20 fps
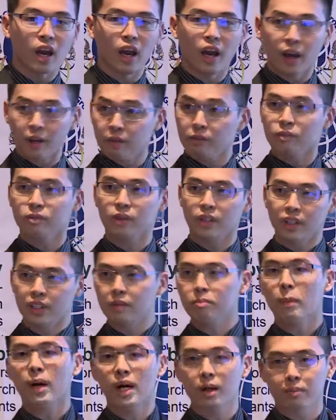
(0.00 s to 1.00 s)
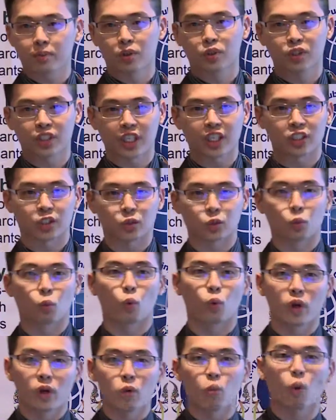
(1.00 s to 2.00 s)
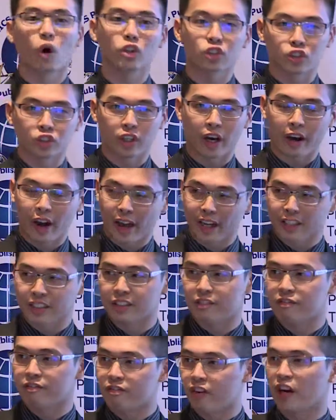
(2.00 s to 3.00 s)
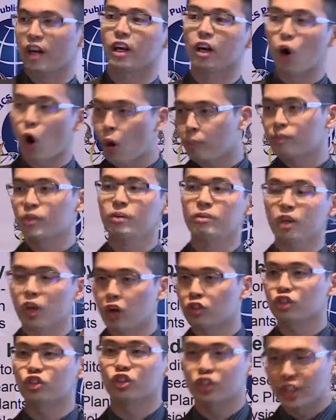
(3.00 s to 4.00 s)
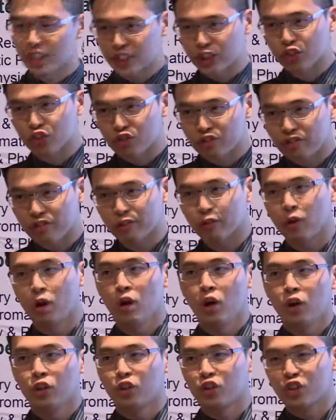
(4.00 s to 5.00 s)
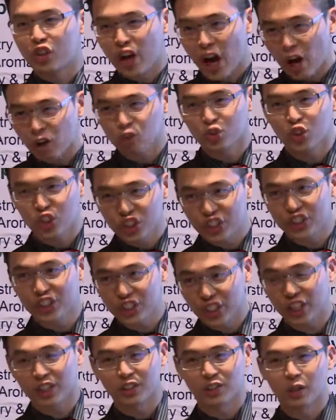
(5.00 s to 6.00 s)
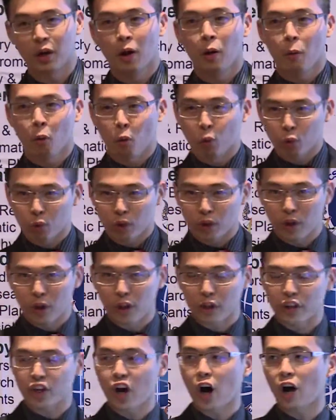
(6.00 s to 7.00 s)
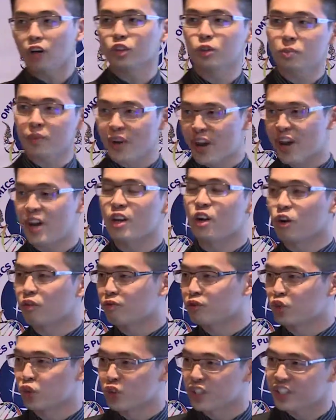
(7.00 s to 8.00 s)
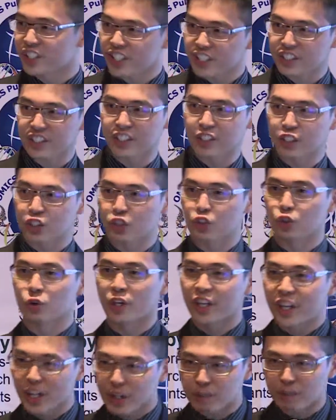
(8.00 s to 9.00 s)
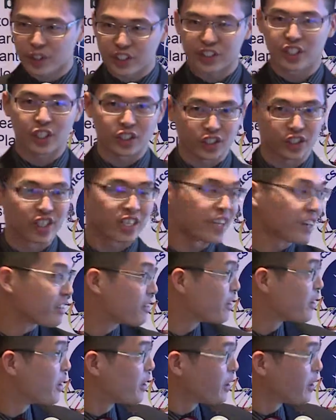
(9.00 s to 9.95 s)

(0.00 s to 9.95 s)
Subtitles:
And in my projects, we want to actually find an optimal concentration to culture the cells. The ultimate aim of doing this is to keep the cells alive.